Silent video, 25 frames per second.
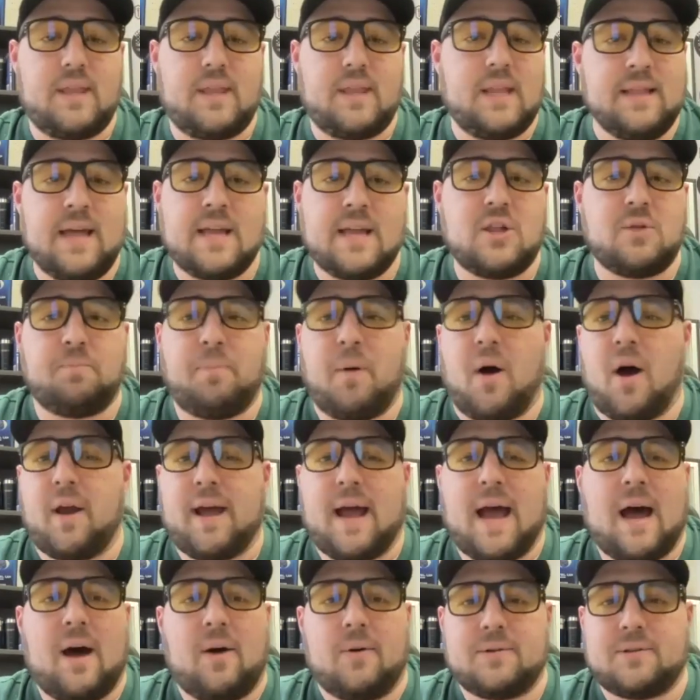They just bought a
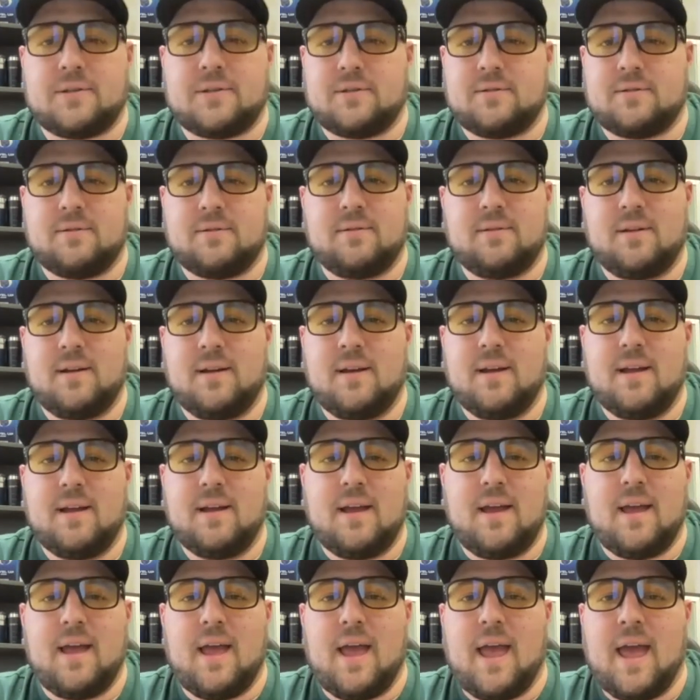house
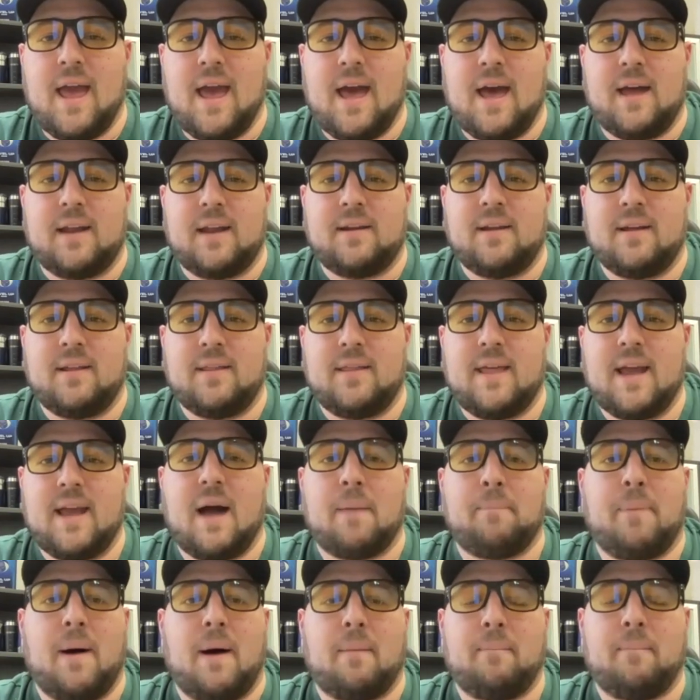and they
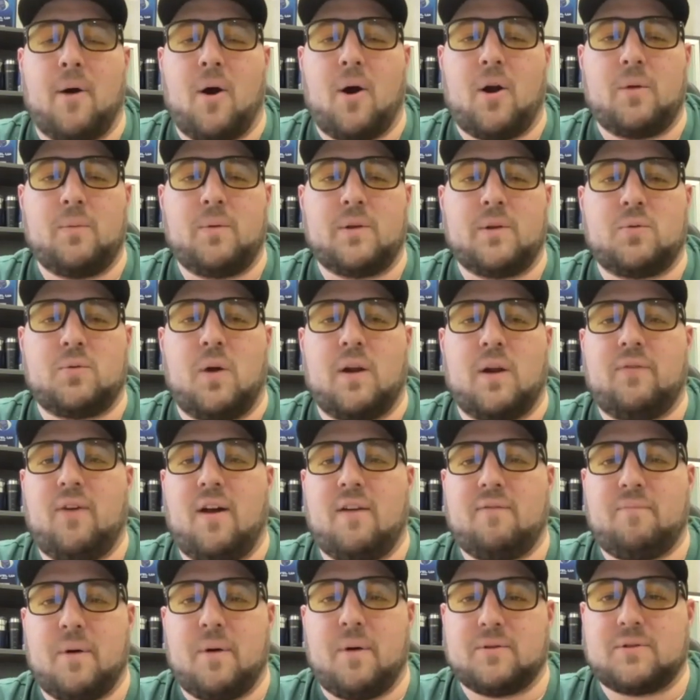got bombarded with
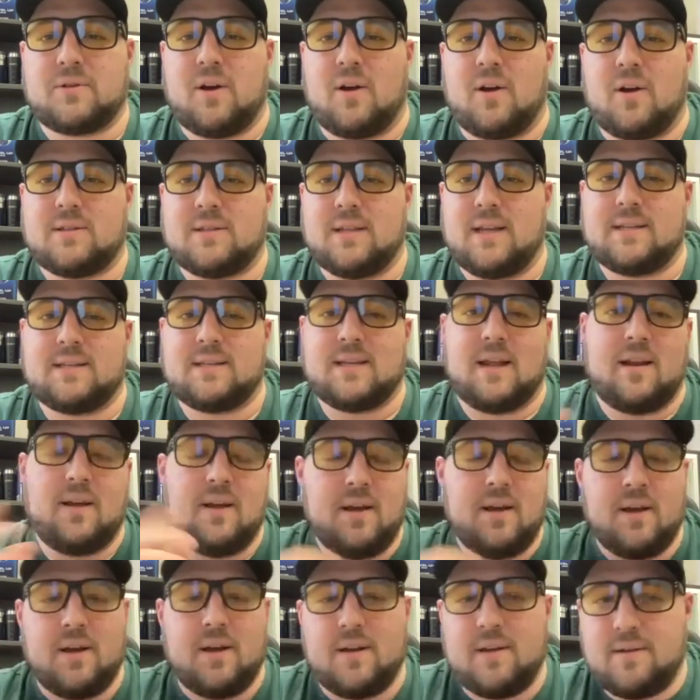25 postcards, and they said,
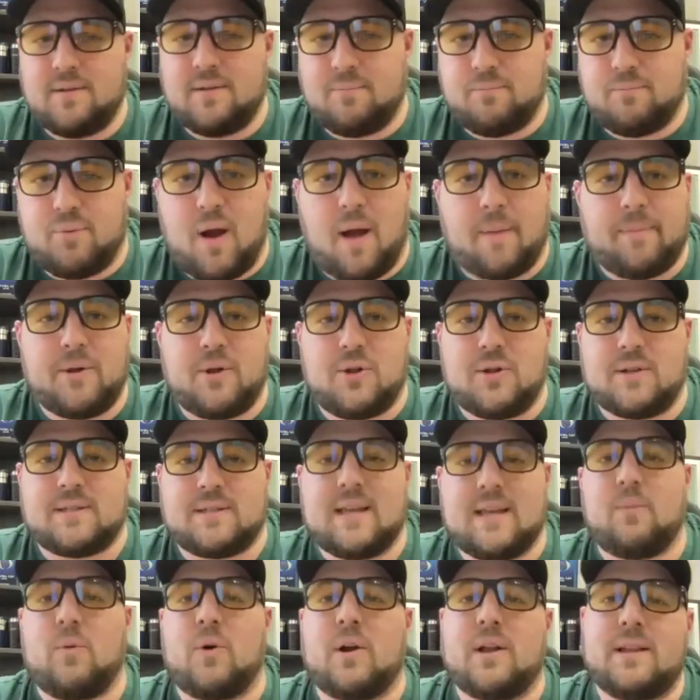probably should
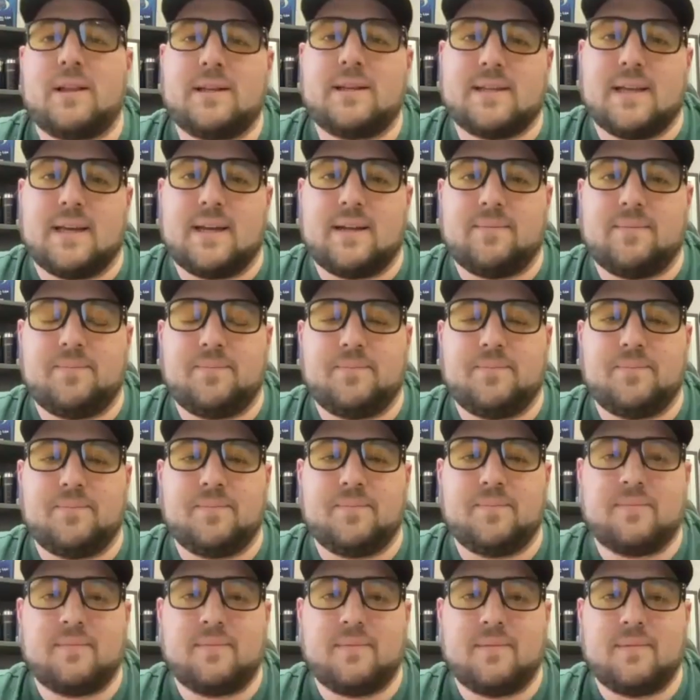send one of these in.
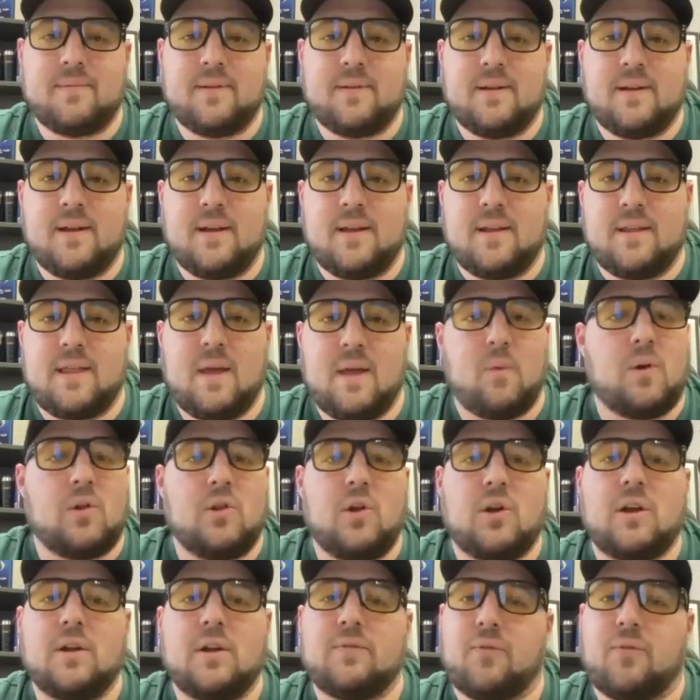They weren't
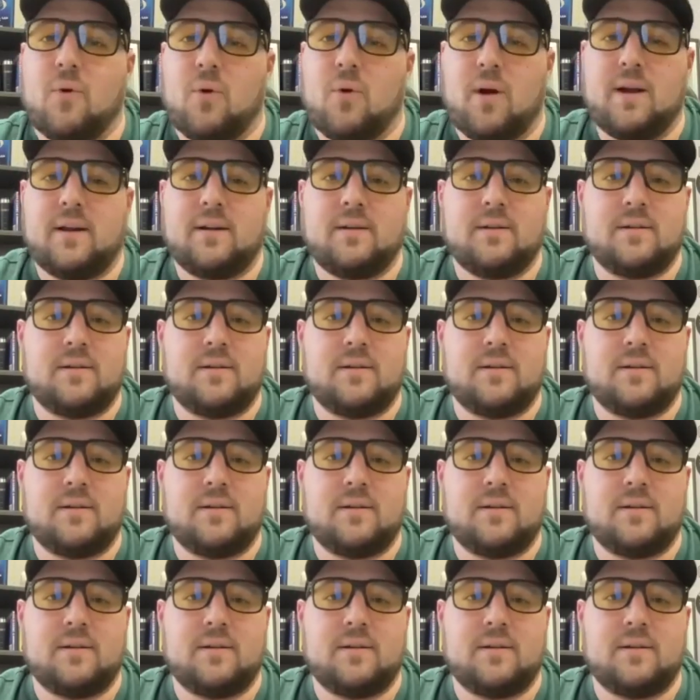looking for it.